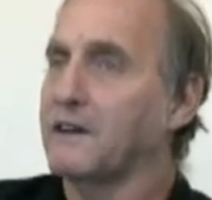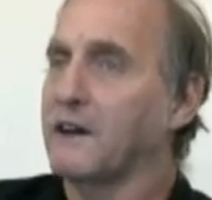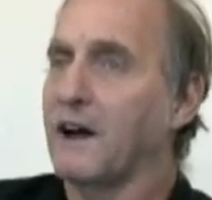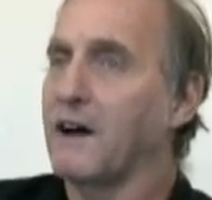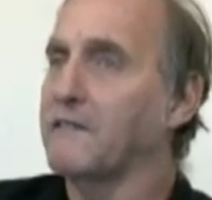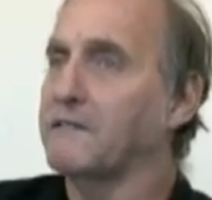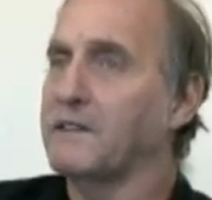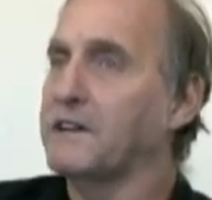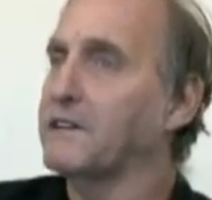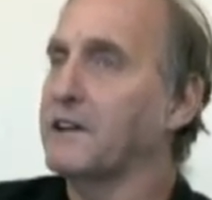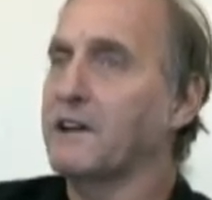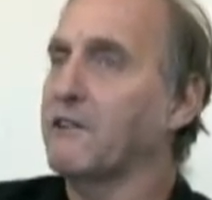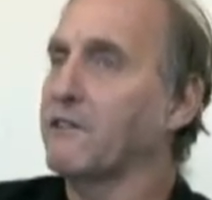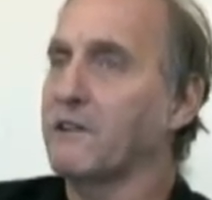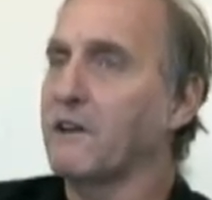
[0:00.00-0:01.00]
I'm me, they
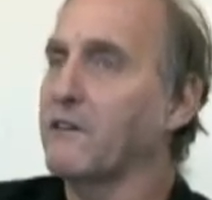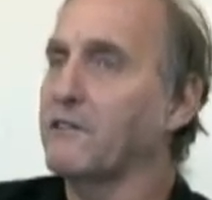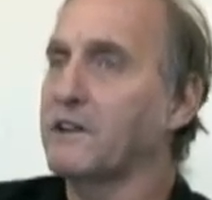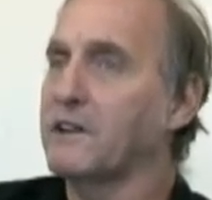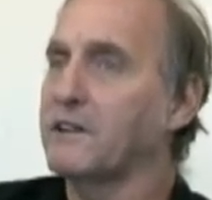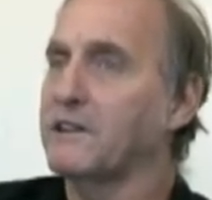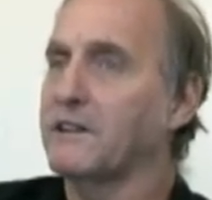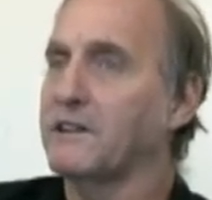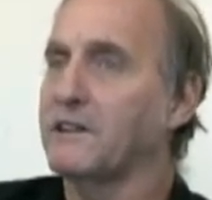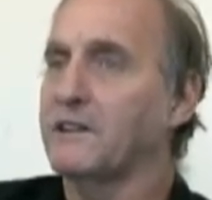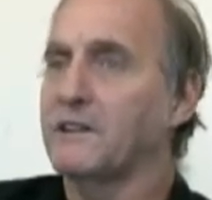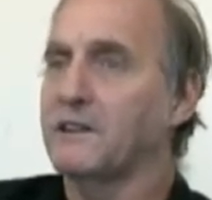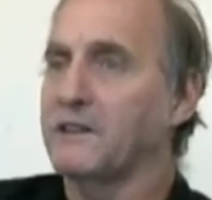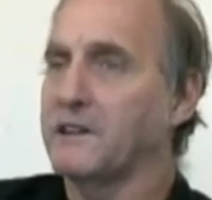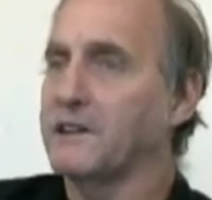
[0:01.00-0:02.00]
don't know me.
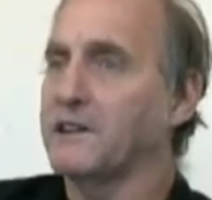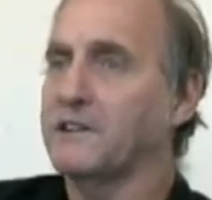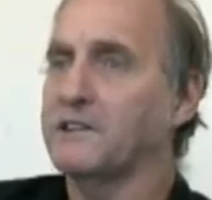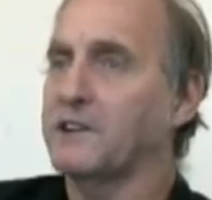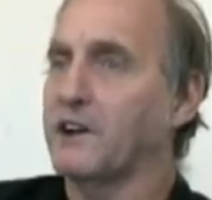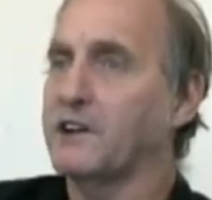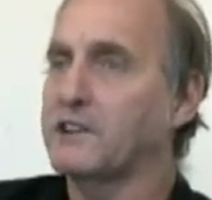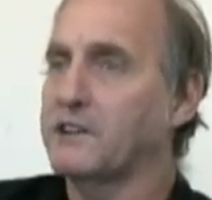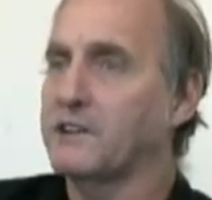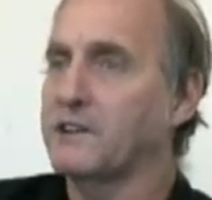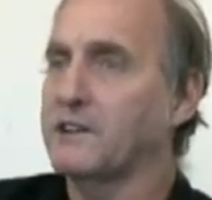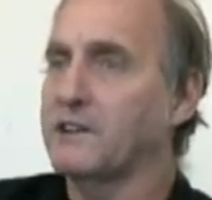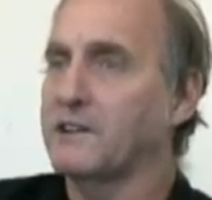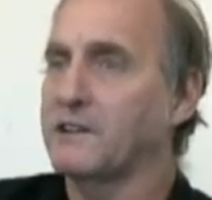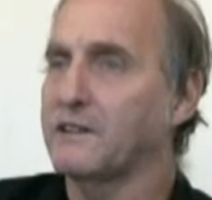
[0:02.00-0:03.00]
They just judge you,
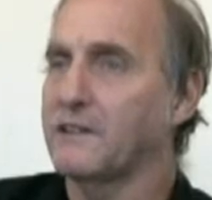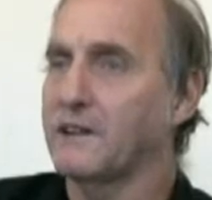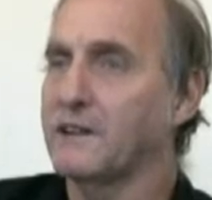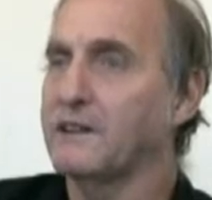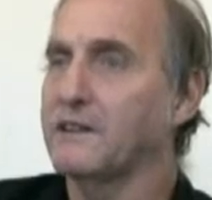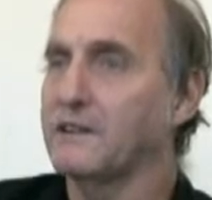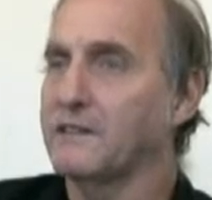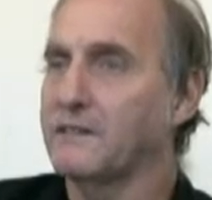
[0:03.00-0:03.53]
right?